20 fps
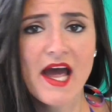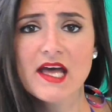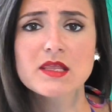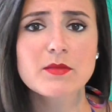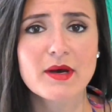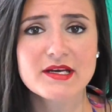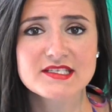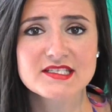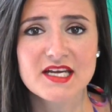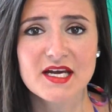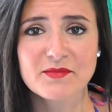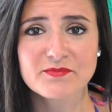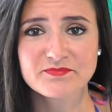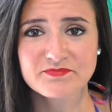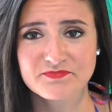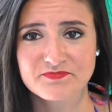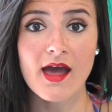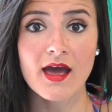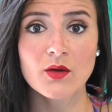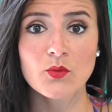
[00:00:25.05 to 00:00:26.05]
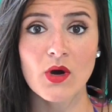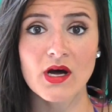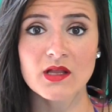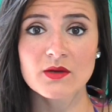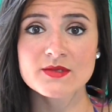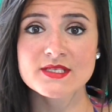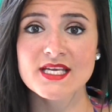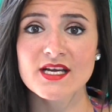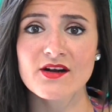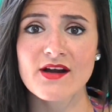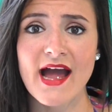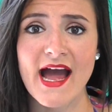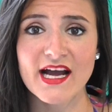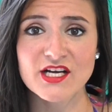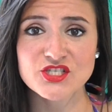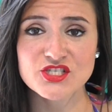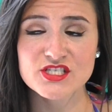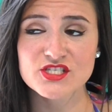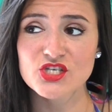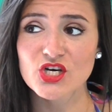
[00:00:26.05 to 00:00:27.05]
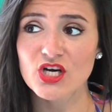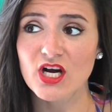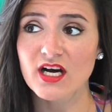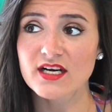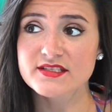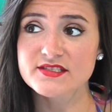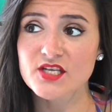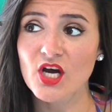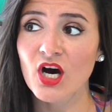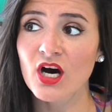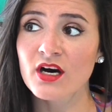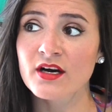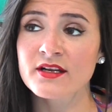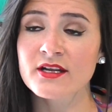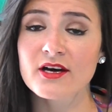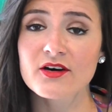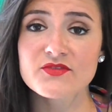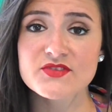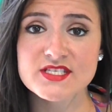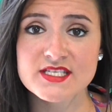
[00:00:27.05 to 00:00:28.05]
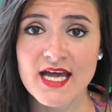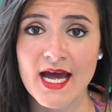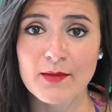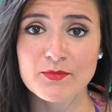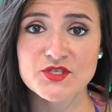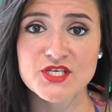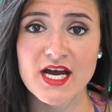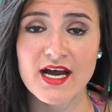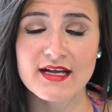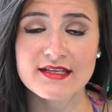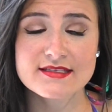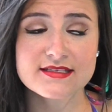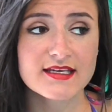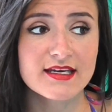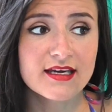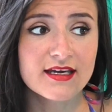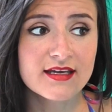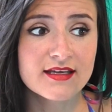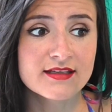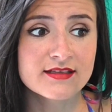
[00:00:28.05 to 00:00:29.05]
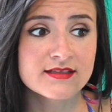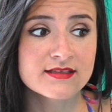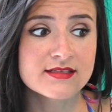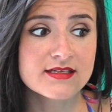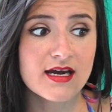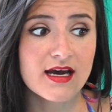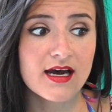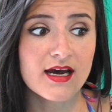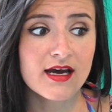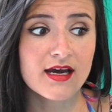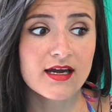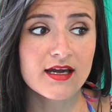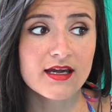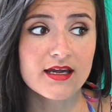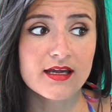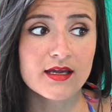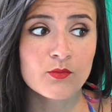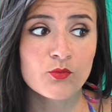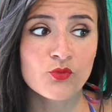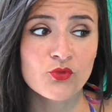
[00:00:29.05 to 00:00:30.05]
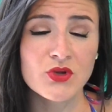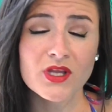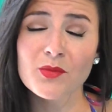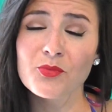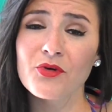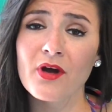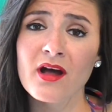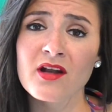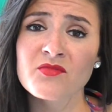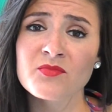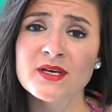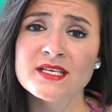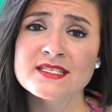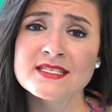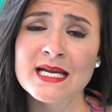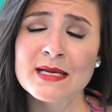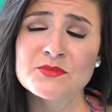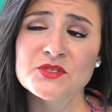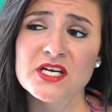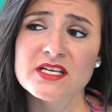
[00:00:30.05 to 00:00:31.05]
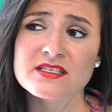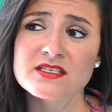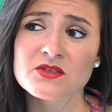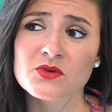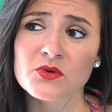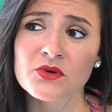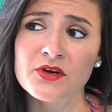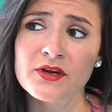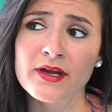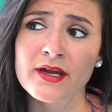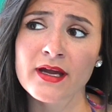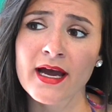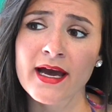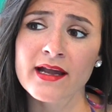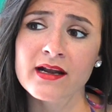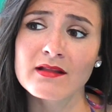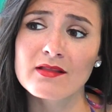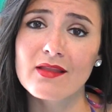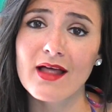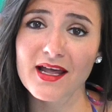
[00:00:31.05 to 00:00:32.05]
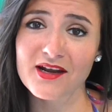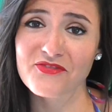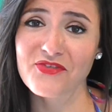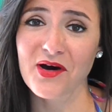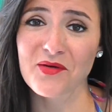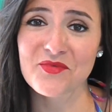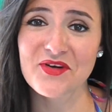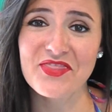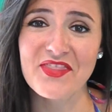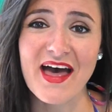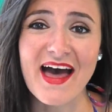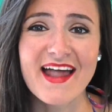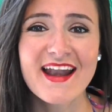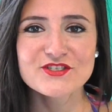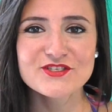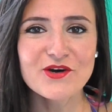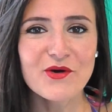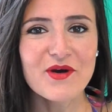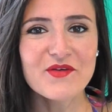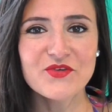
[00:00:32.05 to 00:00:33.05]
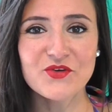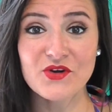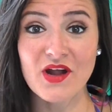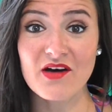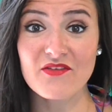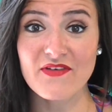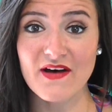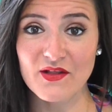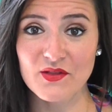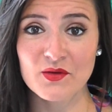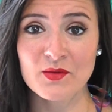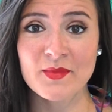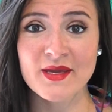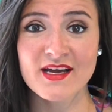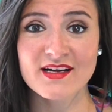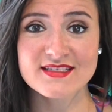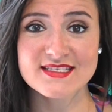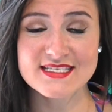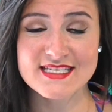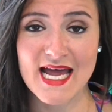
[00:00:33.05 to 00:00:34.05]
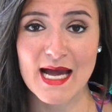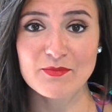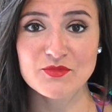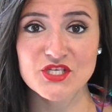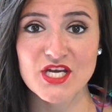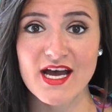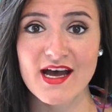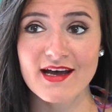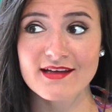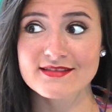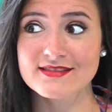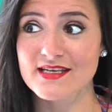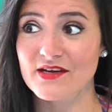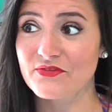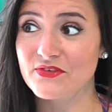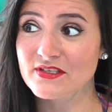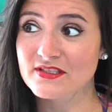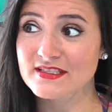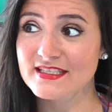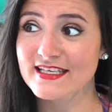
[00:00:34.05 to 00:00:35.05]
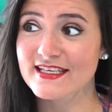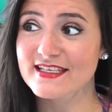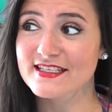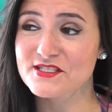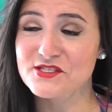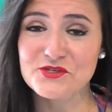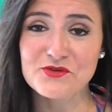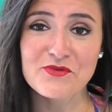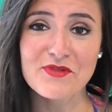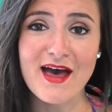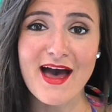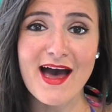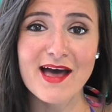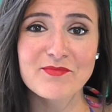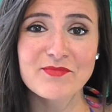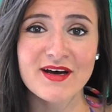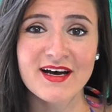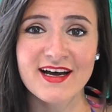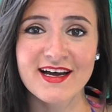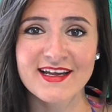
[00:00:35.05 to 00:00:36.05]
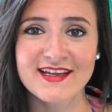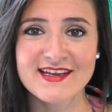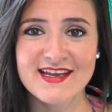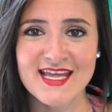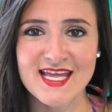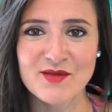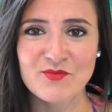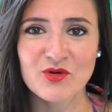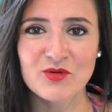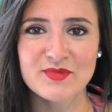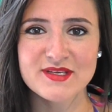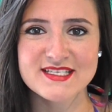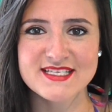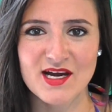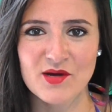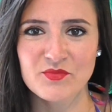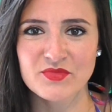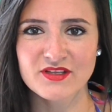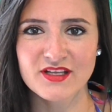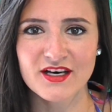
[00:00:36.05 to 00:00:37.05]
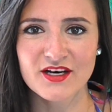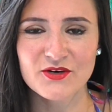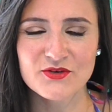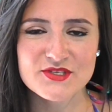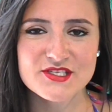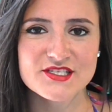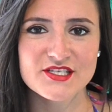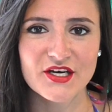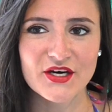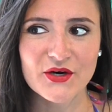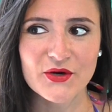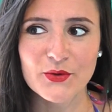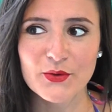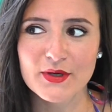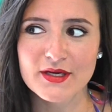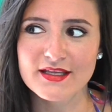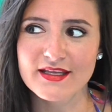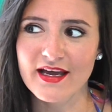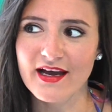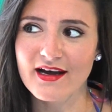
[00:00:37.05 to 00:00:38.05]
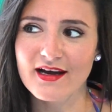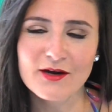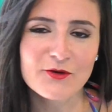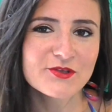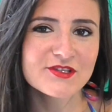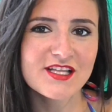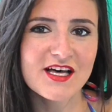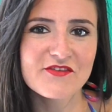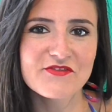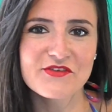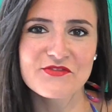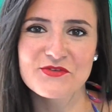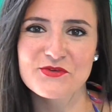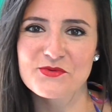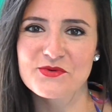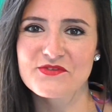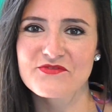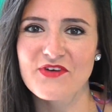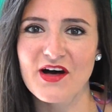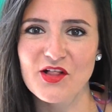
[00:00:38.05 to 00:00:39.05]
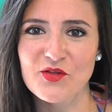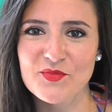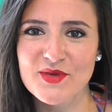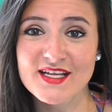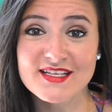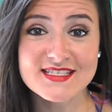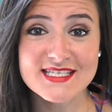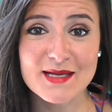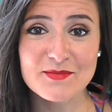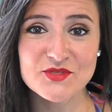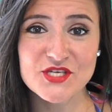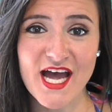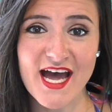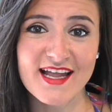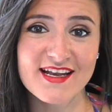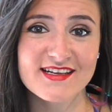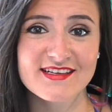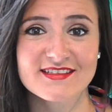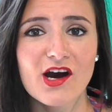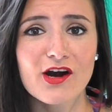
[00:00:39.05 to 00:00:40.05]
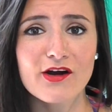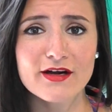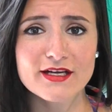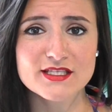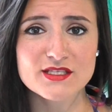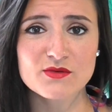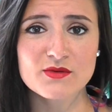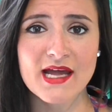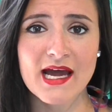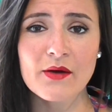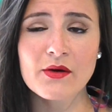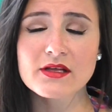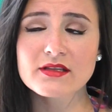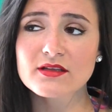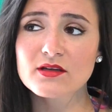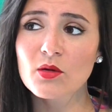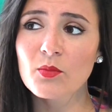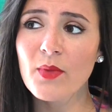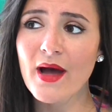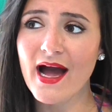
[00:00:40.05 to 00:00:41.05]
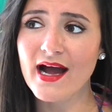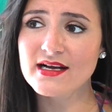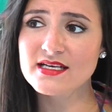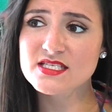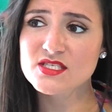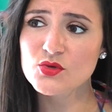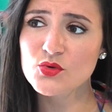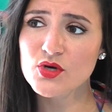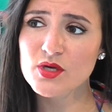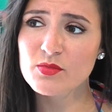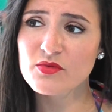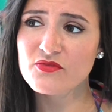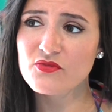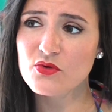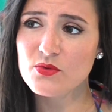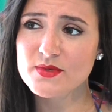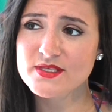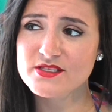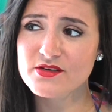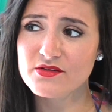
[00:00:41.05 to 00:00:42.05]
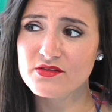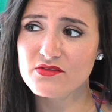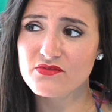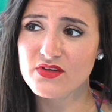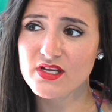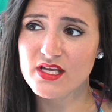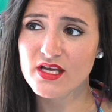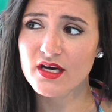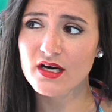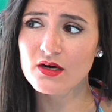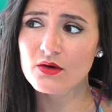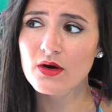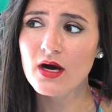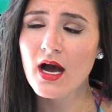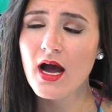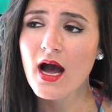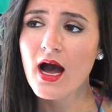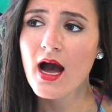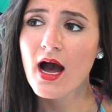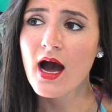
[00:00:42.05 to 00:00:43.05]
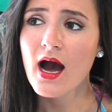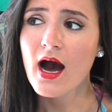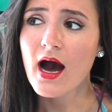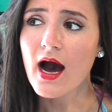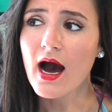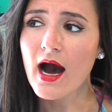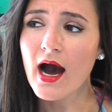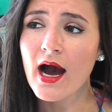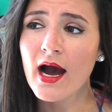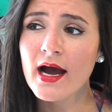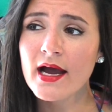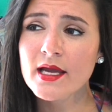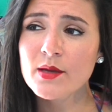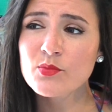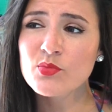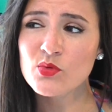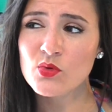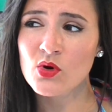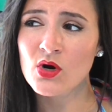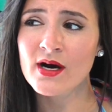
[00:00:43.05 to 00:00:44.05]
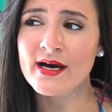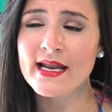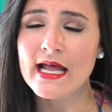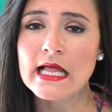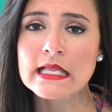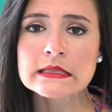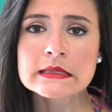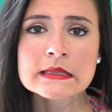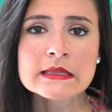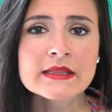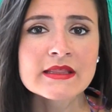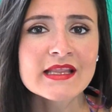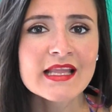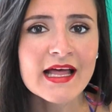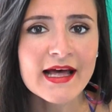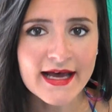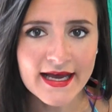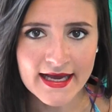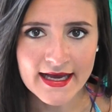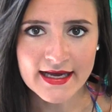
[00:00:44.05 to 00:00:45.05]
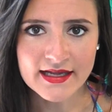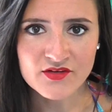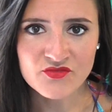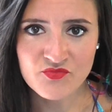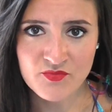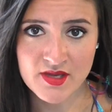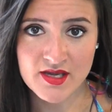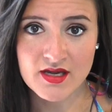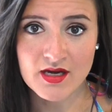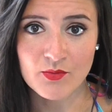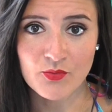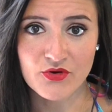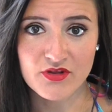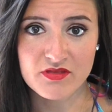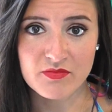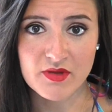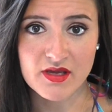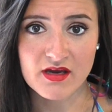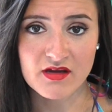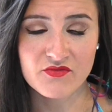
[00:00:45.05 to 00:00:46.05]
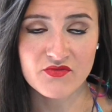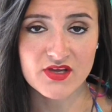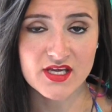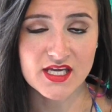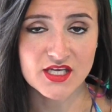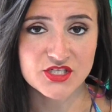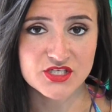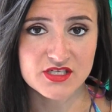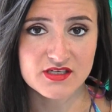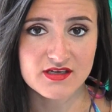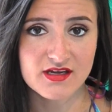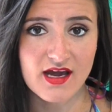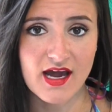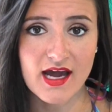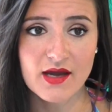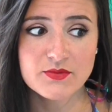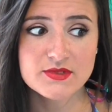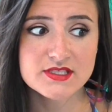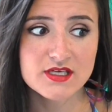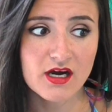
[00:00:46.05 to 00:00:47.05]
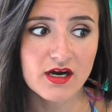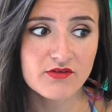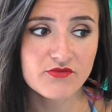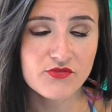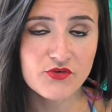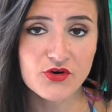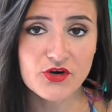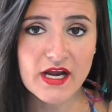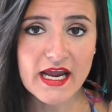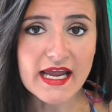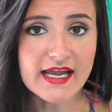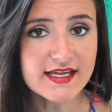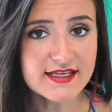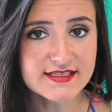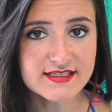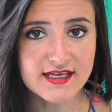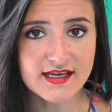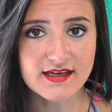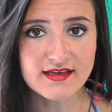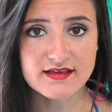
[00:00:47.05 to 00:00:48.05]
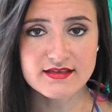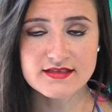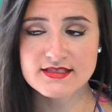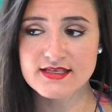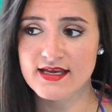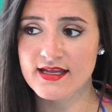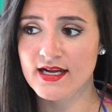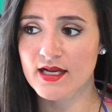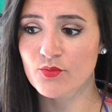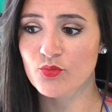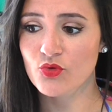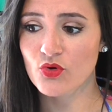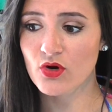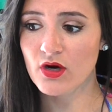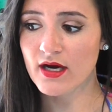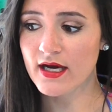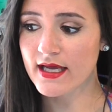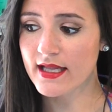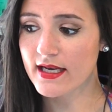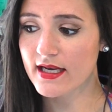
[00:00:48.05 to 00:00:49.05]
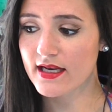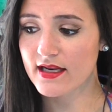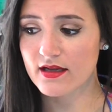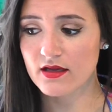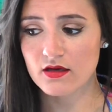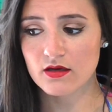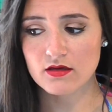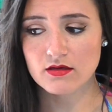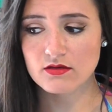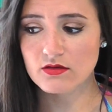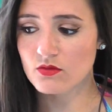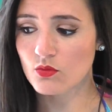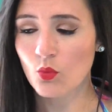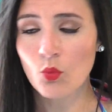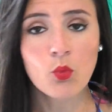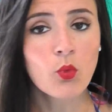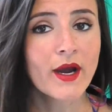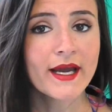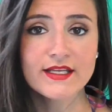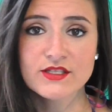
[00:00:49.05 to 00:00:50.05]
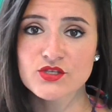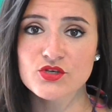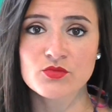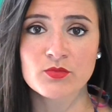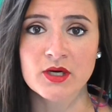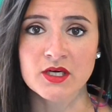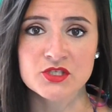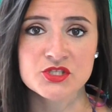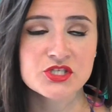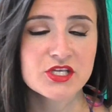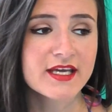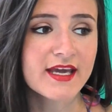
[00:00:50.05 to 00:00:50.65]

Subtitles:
I had the best time. And while I was there, I actually took a ton of Snapchats and I'm really proud of my Snapchat story. I had a lot of fun with that. So if you're not following me on Snapchat, definitely do that. My name will be down below. So yeah, I would love if you would follow me on Snapchat. All right, so now a little backstory before we start the video. I brought a lot of makeup with me on vacation. I was gone for 8 days and I brought way too much.